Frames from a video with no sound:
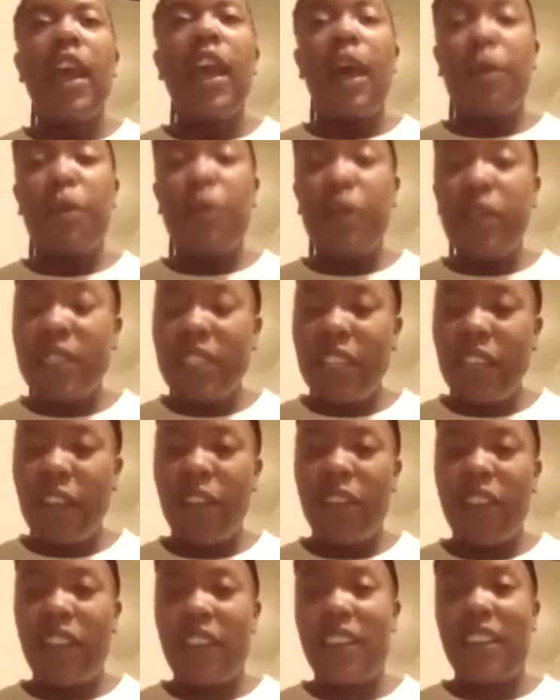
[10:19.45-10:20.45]
I will tell
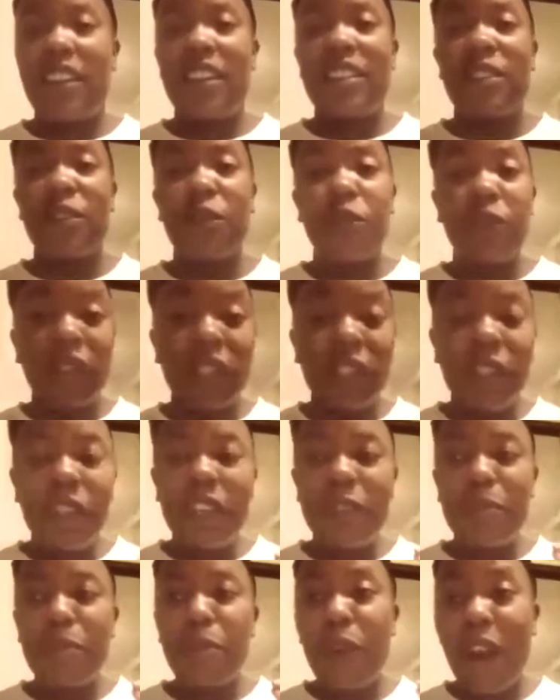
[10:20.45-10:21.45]
you that it is a
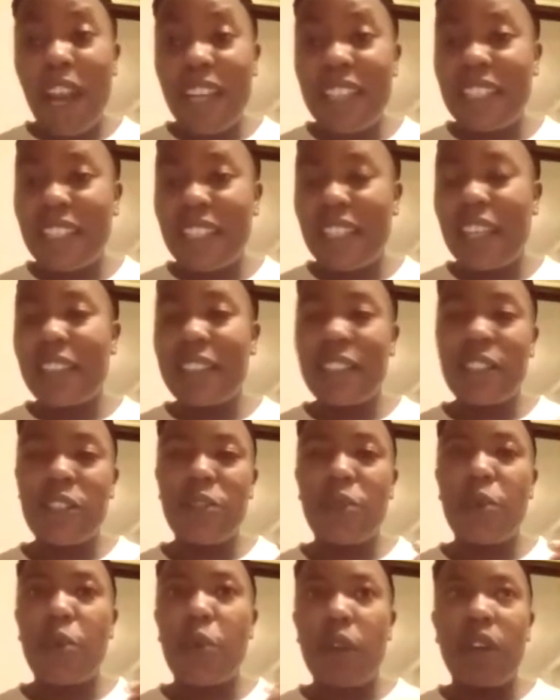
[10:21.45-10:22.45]
really pricey
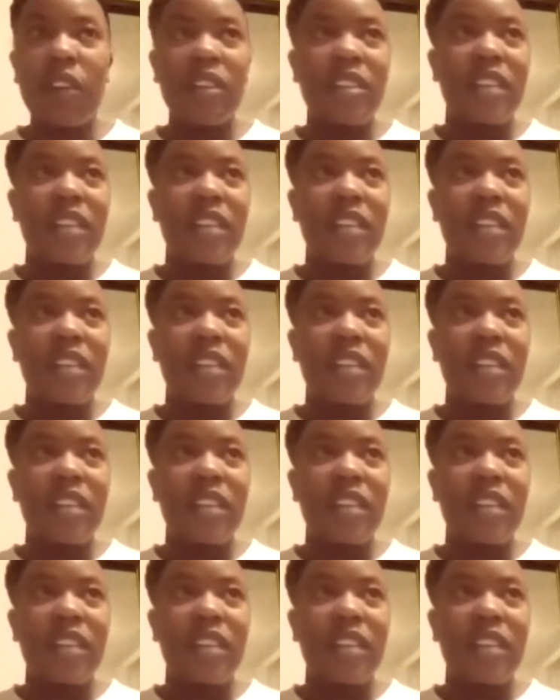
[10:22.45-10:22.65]
essential oil.